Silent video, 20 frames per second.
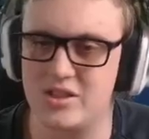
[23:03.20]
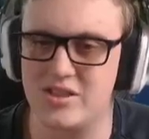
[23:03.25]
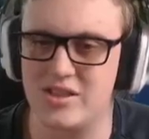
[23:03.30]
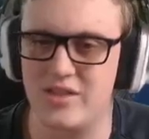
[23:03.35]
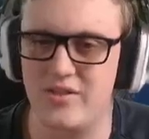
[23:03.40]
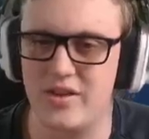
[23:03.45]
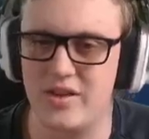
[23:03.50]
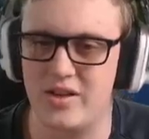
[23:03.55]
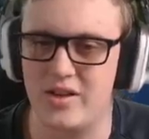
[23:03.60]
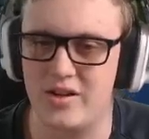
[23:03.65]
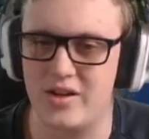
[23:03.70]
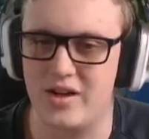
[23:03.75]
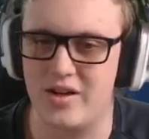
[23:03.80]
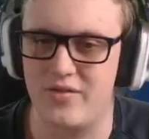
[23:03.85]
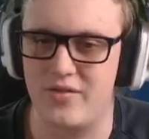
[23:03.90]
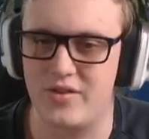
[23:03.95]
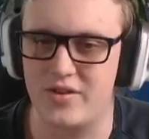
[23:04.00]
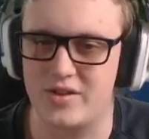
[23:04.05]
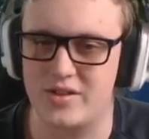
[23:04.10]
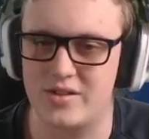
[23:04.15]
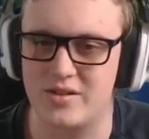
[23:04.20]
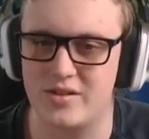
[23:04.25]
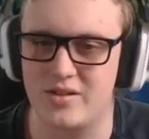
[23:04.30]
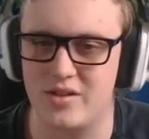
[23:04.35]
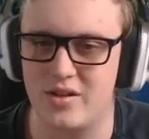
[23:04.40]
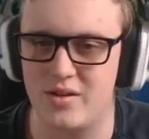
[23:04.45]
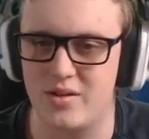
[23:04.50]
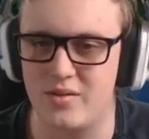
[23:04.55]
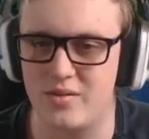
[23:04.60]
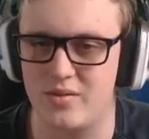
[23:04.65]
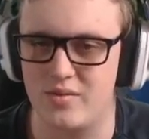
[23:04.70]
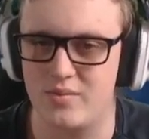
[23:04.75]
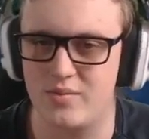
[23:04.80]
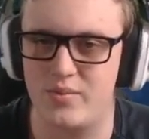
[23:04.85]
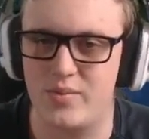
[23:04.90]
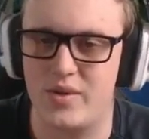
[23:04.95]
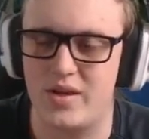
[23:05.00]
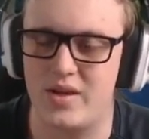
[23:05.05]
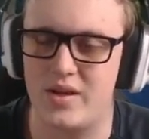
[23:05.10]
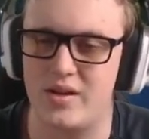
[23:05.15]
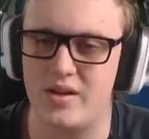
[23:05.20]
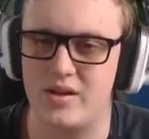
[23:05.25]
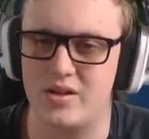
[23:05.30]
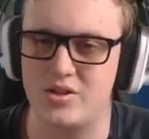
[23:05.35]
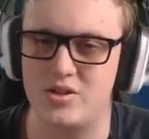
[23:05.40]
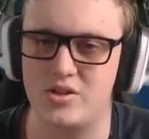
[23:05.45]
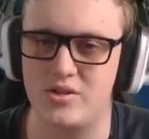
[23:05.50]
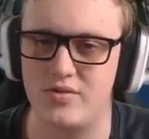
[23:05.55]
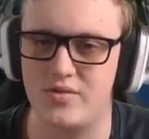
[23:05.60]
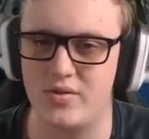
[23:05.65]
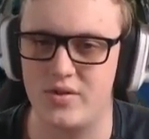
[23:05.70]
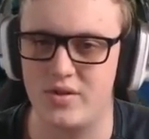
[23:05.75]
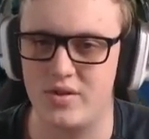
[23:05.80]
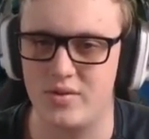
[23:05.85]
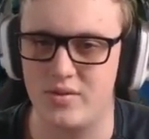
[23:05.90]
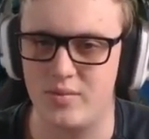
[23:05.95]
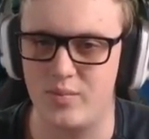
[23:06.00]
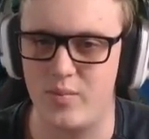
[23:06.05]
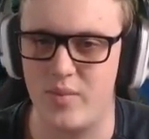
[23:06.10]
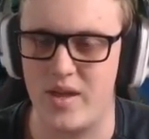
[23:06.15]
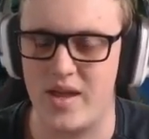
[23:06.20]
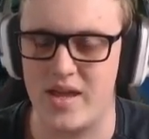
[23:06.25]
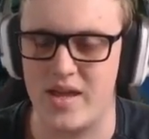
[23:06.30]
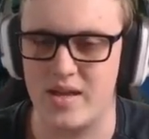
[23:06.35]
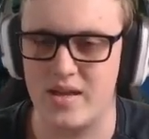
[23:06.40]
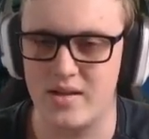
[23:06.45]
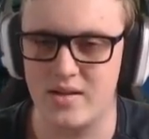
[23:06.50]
living long enough for it to not be an issue for me.